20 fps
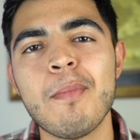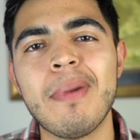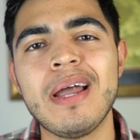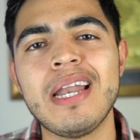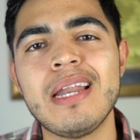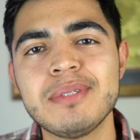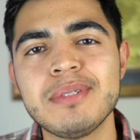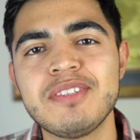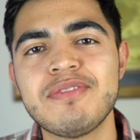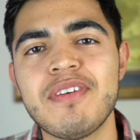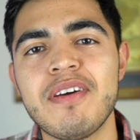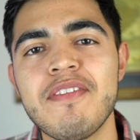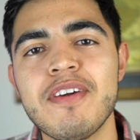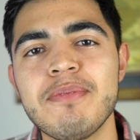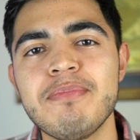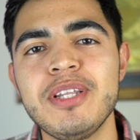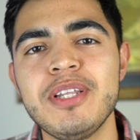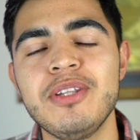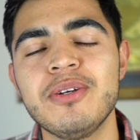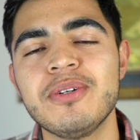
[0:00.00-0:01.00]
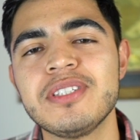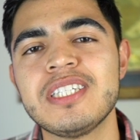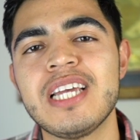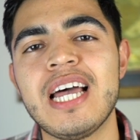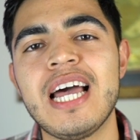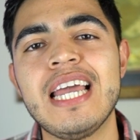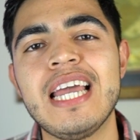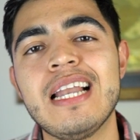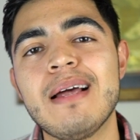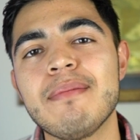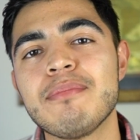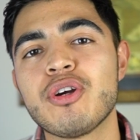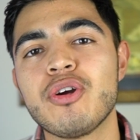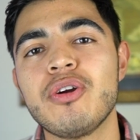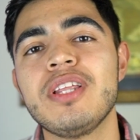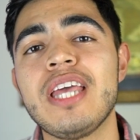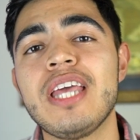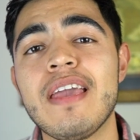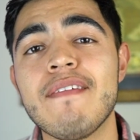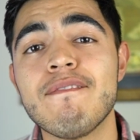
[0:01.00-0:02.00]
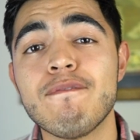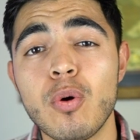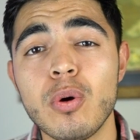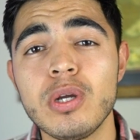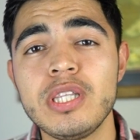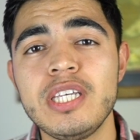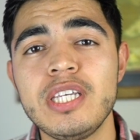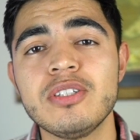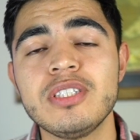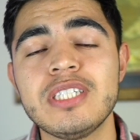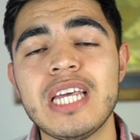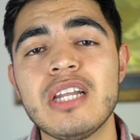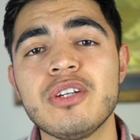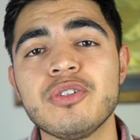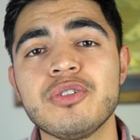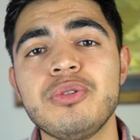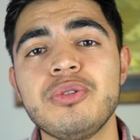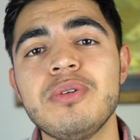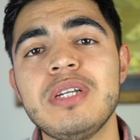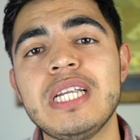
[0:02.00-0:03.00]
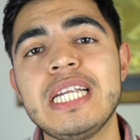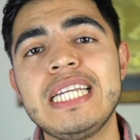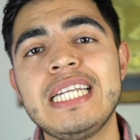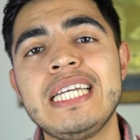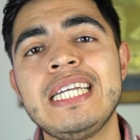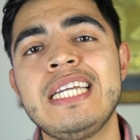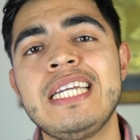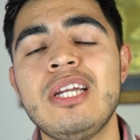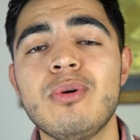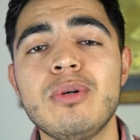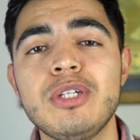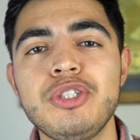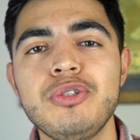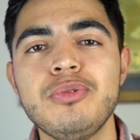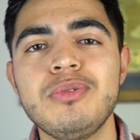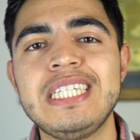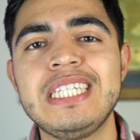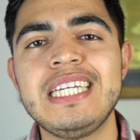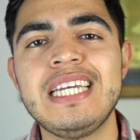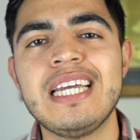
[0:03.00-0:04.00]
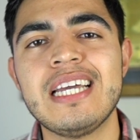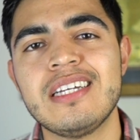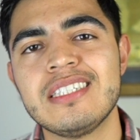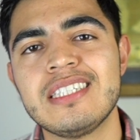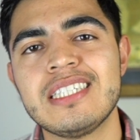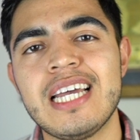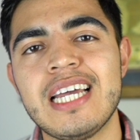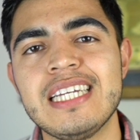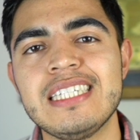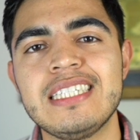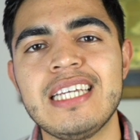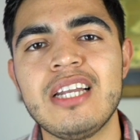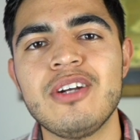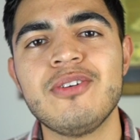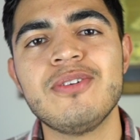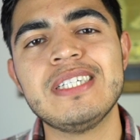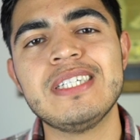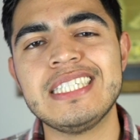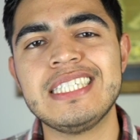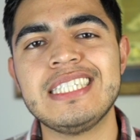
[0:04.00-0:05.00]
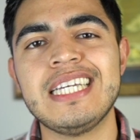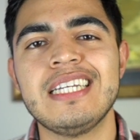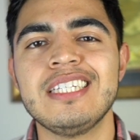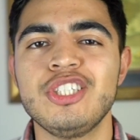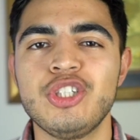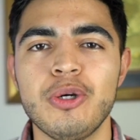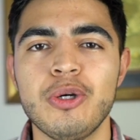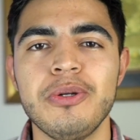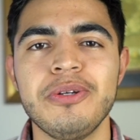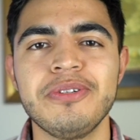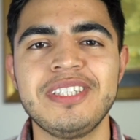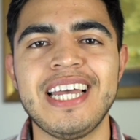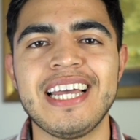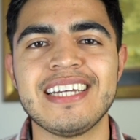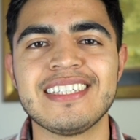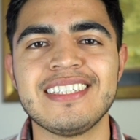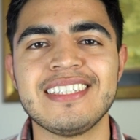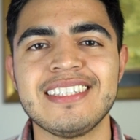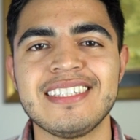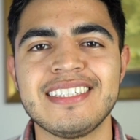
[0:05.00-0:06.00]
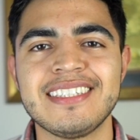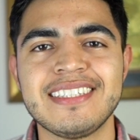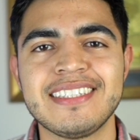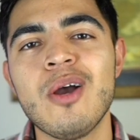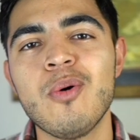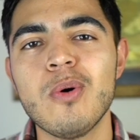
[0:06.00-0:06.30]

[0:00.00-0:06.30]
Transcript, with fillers: My name is Fabian Mendoza and I'm currently a fourth year dental student here at U T Health Science Center in San Antonio, Texas.